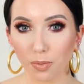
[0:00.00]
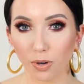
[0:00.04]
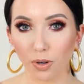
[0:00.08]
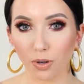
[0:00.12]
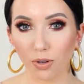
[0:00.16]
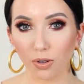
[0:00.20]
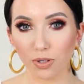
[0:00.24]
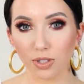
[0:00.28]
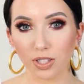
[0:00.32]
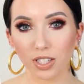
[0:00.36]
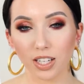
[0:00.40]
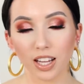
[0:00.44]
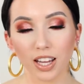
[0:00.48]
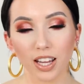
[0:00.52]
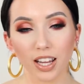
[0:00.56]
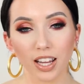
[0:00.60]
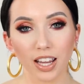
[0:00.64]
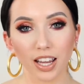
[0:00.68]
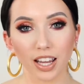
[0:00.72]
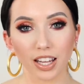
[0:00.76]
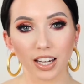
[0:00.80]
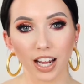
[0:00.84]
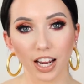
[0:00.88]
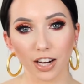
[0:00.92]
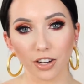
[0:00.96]
polls
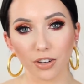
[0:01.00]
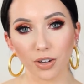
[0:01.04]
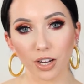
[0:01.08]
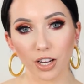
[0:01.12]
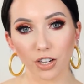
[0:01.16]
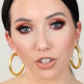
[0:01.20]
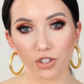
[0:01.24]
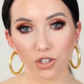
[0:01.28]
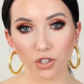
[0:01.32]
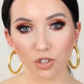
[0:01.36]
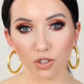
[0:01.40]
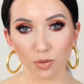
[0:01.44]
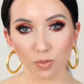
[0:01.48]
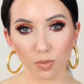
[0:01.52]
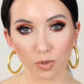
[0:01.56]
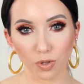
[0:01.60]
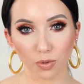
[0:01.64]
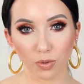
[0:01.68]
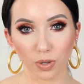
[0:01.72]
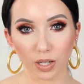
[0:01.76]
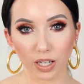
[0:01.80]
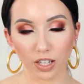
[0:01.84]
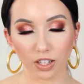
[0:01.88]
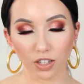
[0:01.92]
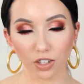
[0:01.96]
and had you guys choose
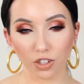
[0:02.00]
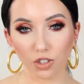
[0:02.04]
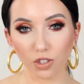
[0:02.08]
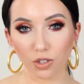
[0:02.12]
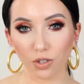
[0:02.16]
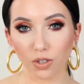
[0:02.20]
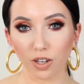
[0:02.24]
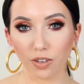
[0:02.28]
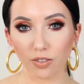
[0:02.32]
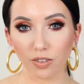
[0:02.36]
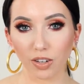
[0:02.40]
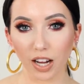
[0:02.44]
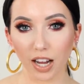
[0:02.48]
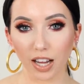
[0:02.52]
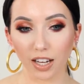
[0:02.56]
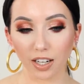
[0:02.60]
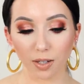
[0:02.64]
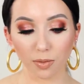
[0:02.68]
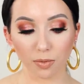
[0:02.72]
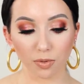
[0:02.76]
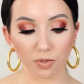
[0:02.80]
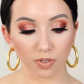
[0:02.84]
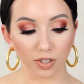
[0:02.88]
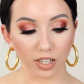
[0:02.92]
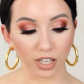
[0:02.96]
between two different
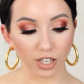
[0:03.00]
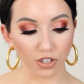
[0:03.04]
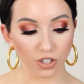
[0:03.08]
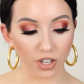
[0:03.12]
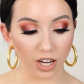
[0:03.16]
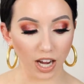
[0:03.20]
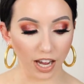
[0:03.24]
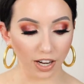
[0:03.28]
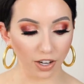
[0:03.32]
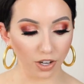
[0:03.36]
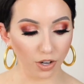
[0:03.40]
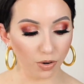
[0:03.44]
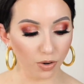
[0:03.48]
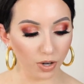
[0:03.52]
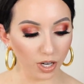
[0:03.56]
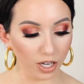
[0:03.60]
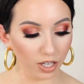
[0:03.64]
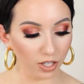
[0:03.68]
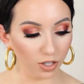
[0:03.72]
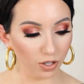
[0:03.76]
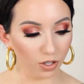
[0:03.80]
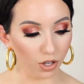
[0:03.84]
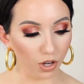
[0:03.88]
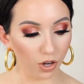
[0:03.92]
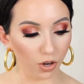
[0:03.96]
items for each
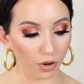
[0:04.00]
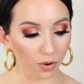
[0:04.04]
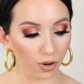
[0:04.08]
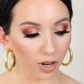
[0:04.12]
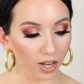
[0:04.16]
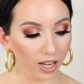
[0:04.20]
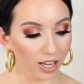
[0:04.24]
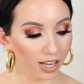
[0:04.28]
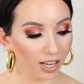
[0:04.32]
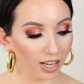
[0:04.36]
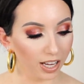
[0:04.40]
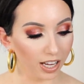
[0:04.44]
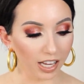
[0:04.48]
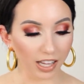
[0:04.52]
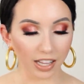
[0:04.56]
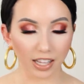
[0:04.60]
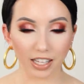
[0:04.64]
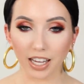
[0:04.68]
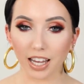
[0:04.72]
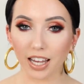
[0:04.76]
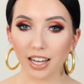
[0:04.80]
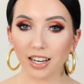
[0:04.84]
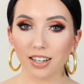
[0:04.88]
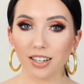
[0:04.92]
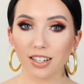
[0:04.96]
category. So in
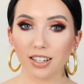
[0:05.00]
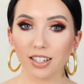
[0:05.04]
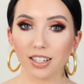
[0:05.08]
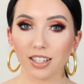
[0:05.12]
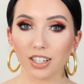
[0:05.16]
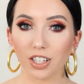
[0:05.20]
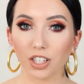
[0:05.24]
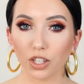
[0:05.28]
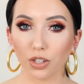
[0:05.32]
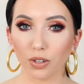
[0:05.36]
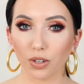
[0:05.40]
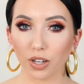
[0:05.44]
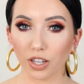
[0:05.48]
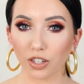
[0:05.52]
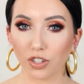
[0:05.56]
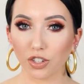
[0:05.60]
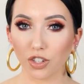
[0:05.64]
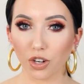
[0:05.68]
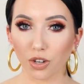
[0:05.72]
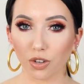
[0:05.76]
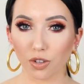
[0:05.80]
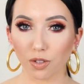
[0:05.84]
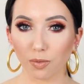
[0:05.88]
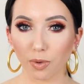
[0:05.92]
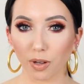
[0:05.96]
the end, you guys
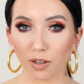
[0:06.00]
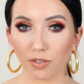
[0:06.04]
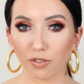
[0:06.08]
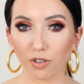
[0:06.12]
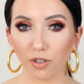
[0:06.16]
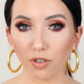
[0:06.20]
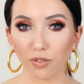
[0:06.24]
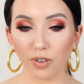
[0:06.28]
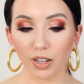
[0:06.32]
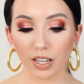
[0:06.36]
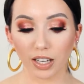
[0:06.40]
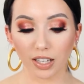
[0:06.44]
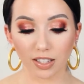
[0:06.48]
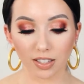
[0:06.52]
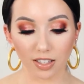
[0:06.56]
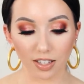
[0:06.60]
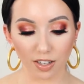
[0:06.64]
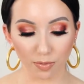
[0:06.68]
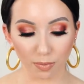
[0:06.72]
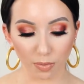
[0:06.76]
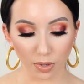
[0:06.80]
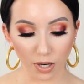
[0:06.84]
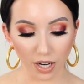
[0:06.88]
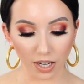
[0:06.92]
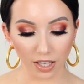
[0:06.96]
chose my full face
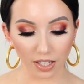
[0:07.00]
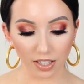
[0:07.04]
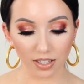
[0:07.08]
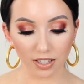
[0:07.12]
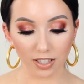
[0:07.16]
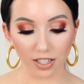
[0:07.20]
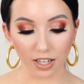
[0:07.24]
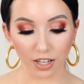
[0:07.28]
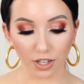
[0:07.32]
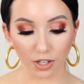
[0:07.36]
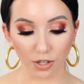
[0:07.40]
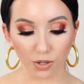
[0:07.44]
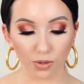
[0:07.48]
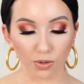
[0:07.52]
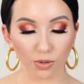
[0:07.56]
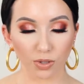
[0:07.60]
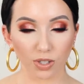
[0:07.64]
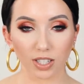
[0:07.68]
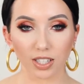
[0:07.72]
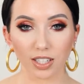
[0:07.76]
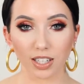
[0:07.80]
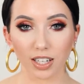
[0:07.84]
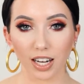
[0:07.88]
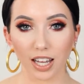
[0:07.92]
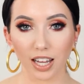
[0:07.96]
of products that I
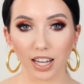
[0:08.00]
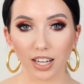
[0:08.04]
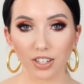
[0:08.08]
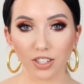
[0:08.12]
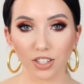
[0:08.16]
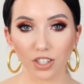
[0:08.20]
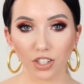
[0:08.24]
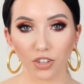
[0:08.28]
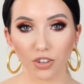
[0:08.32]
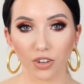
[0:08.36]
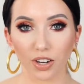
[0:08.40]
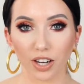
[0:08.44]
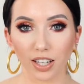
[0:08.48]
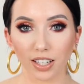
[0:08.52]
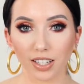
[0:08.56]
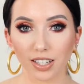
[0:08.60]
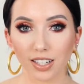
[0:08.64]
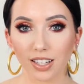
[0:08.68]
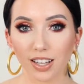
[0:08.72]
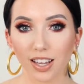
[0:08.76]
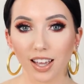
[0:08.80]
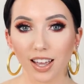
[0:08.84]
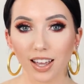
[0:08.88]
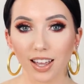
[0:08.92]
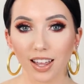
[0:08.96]
used today to create